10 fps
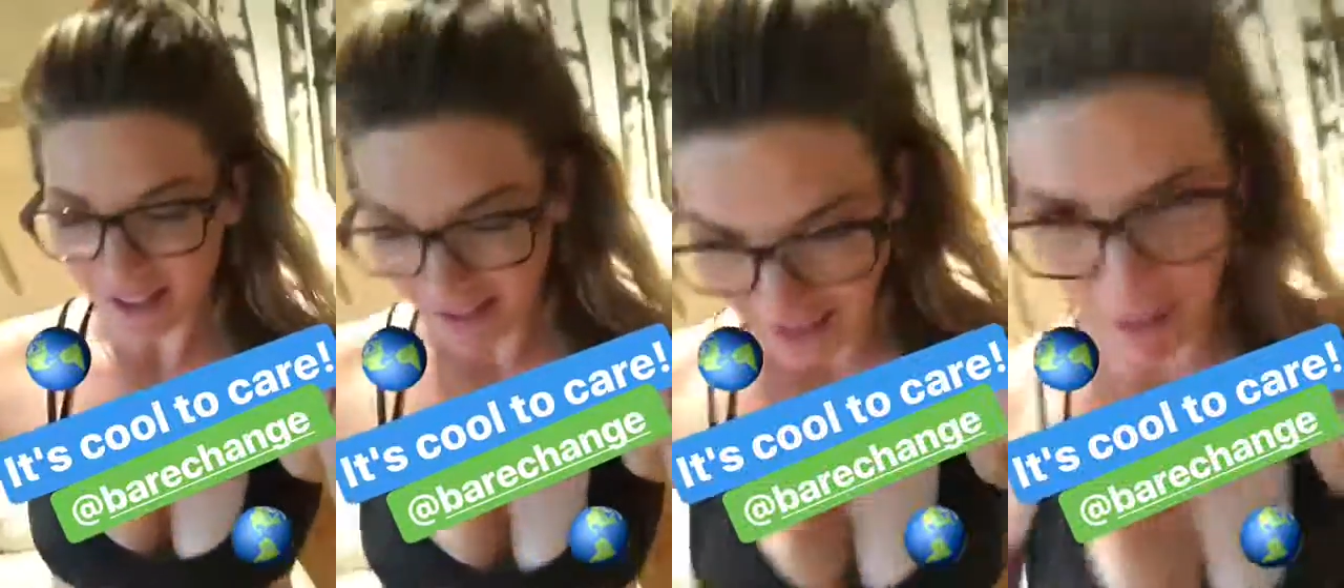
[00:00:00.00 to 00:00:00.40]

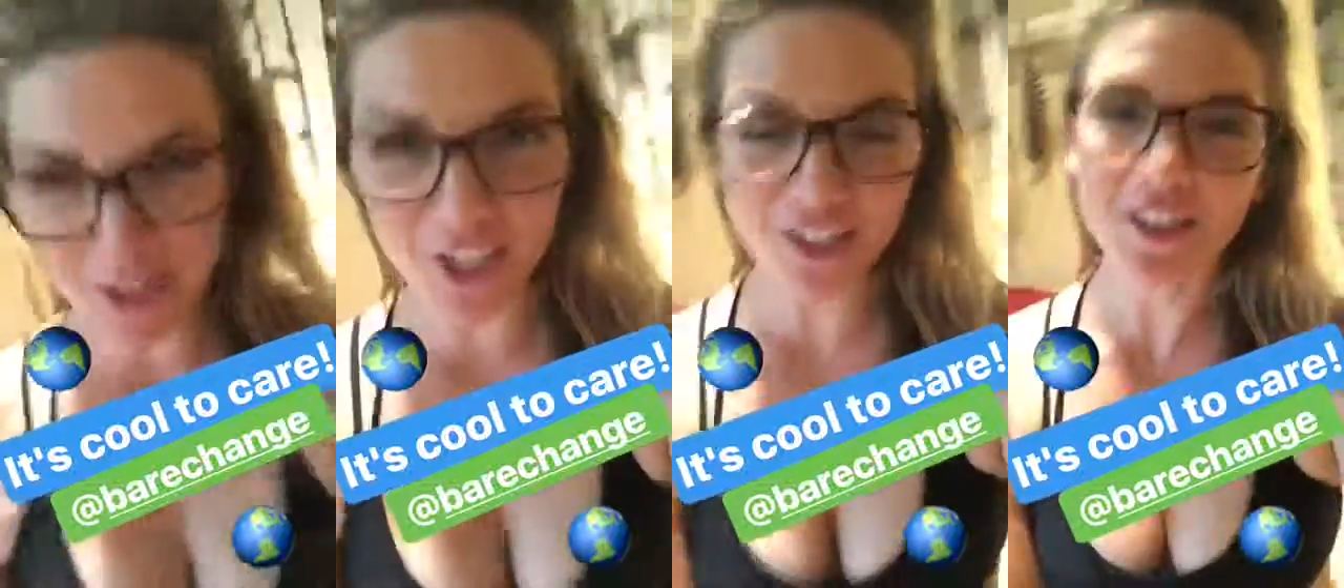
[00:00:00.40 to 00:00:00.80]

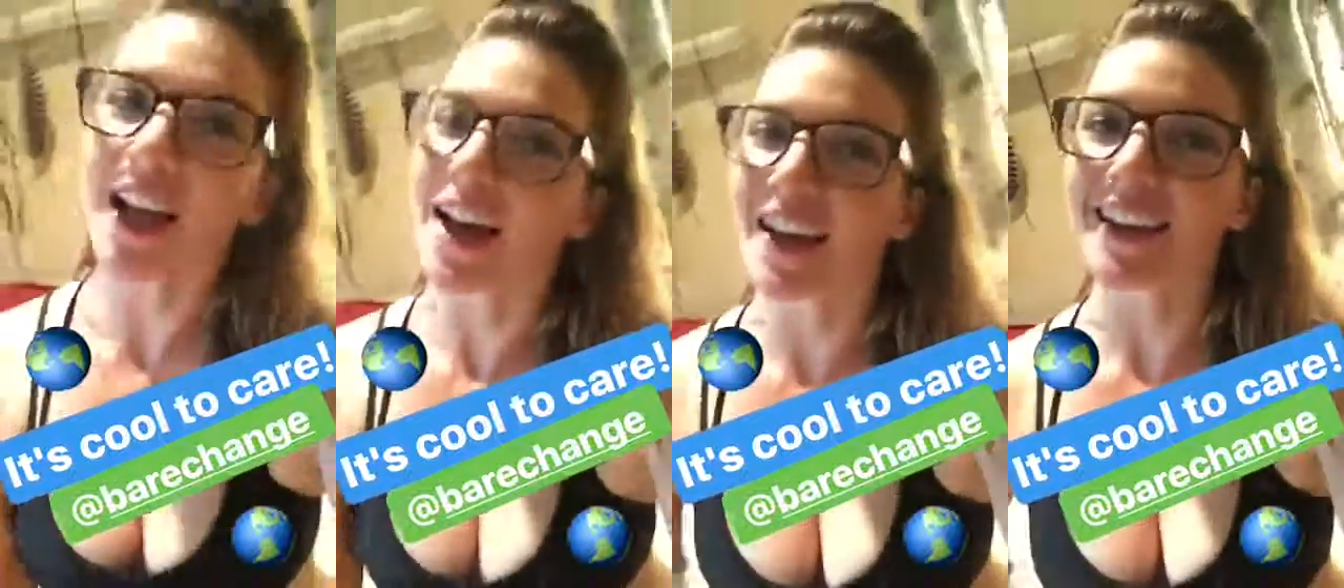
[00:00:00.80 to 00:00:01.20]
climate change is
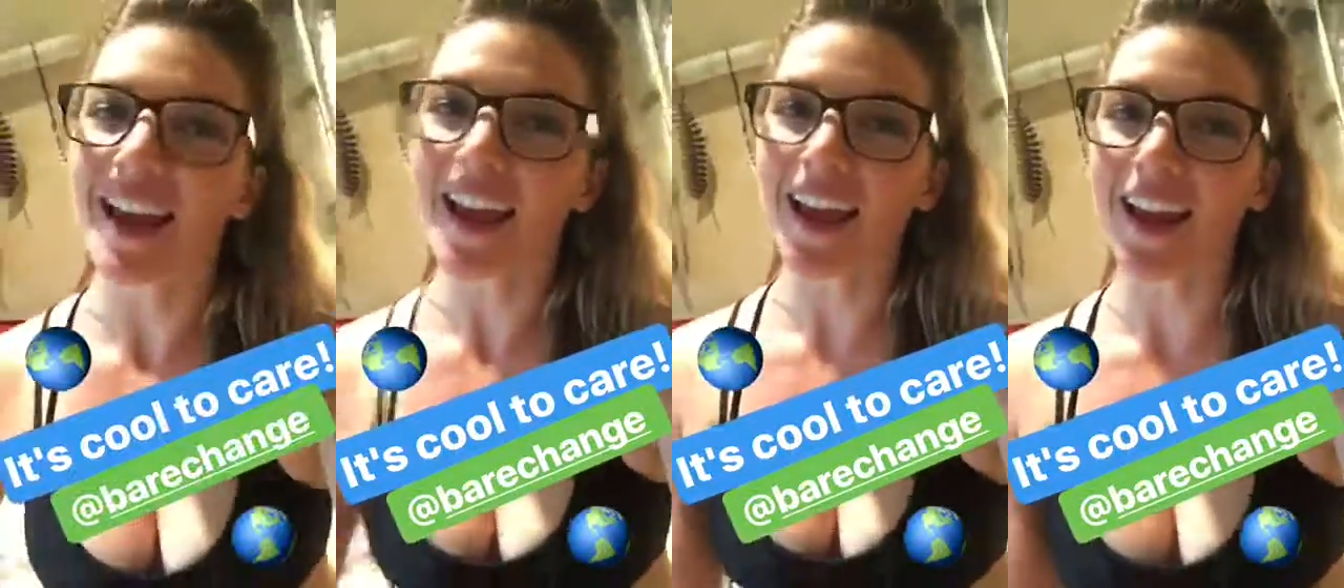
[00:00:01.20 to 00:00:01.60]
hot
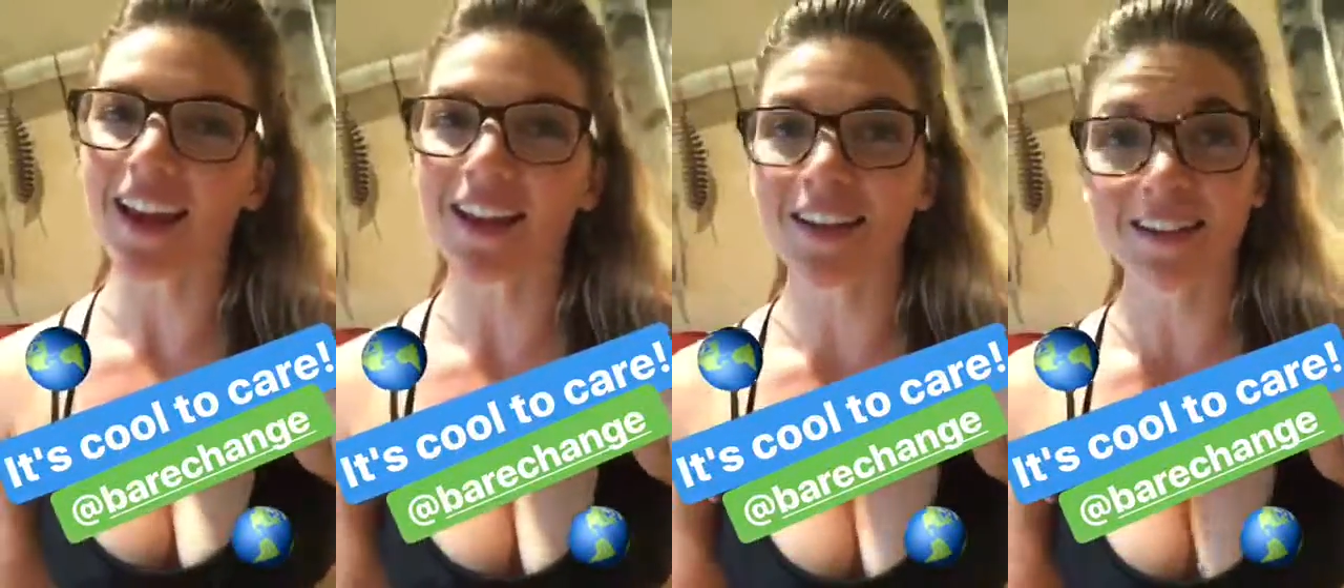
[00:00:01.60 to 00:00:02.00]

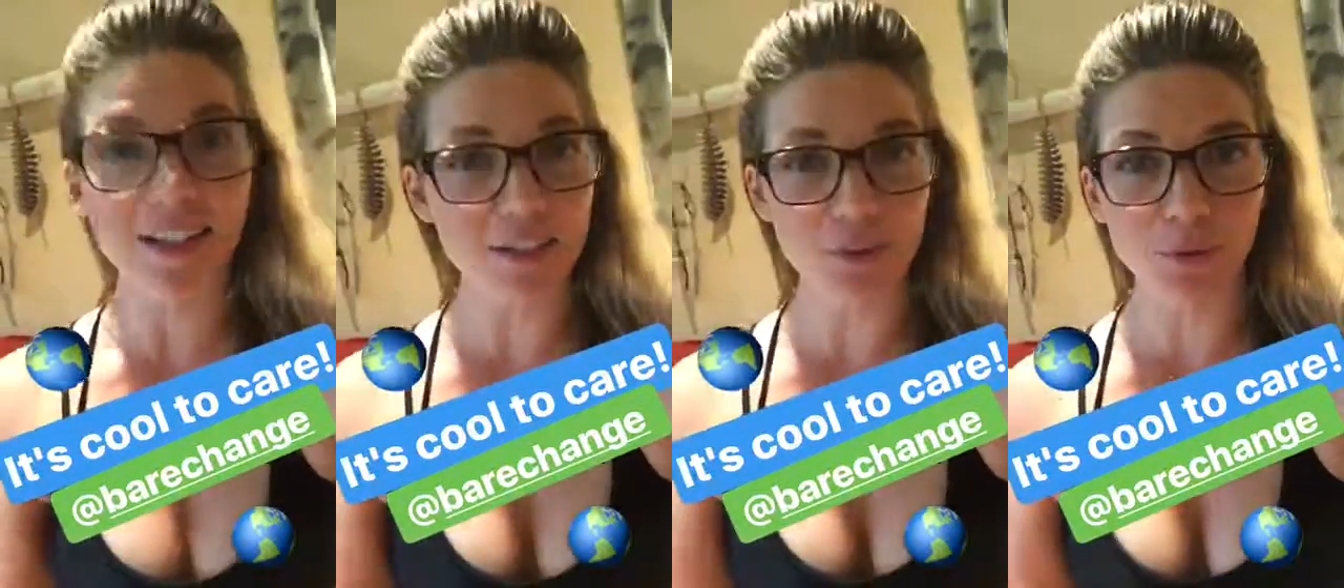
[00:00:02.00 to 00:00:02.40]
and
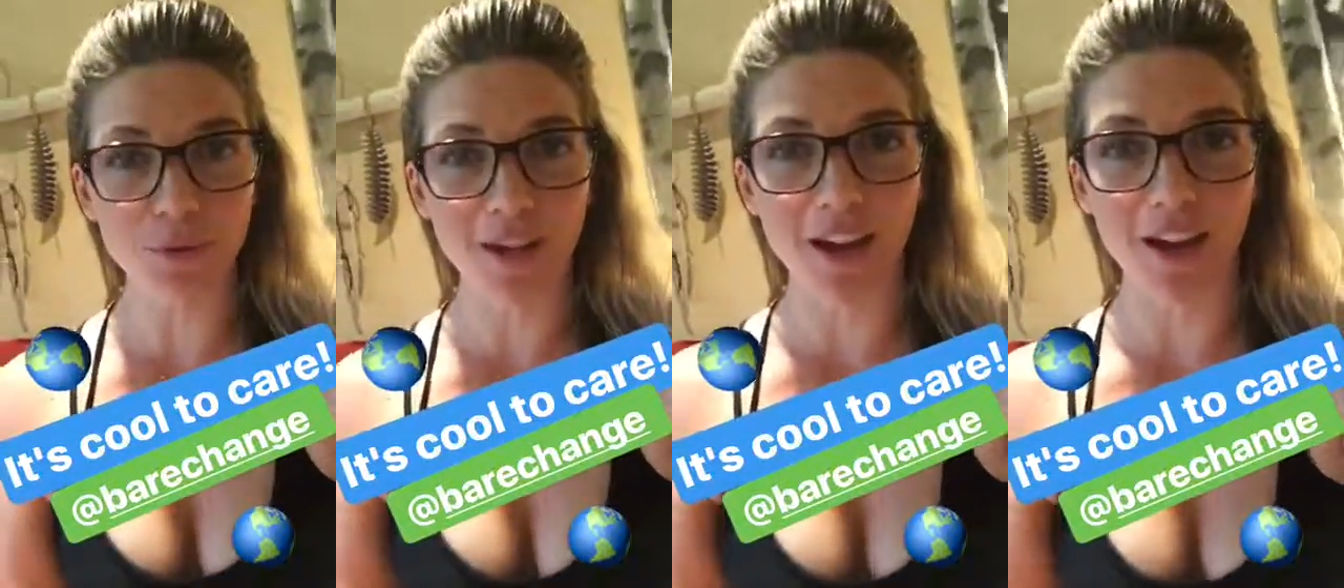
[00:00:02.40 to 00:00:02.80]
it's cool
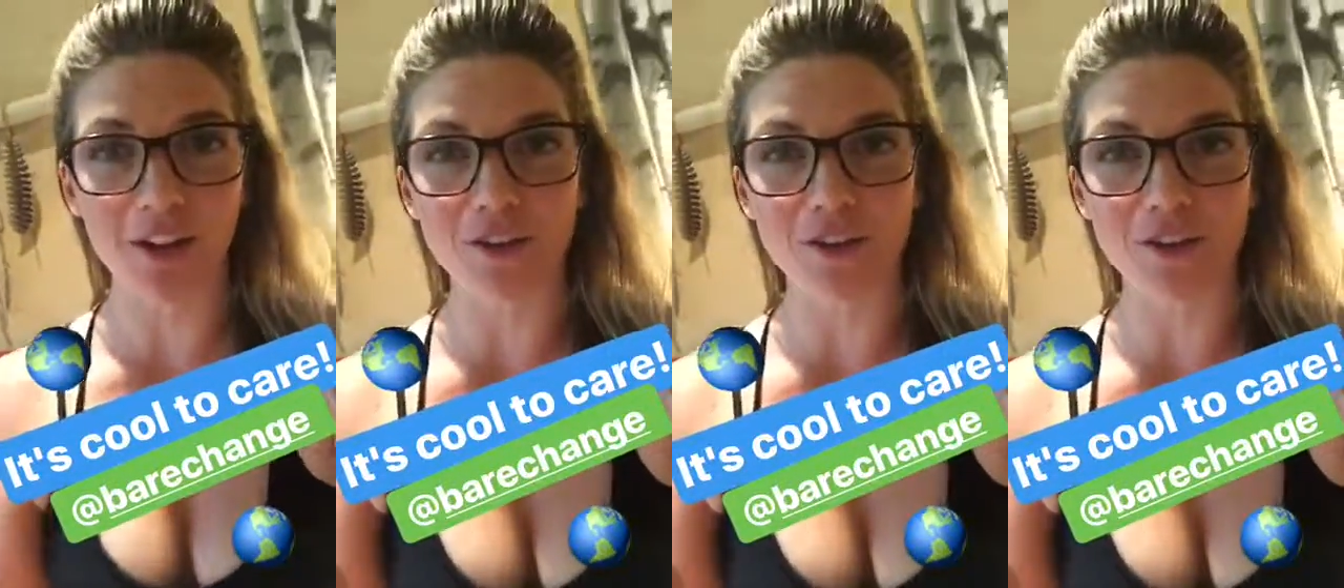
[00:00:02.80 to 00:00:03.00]
to care.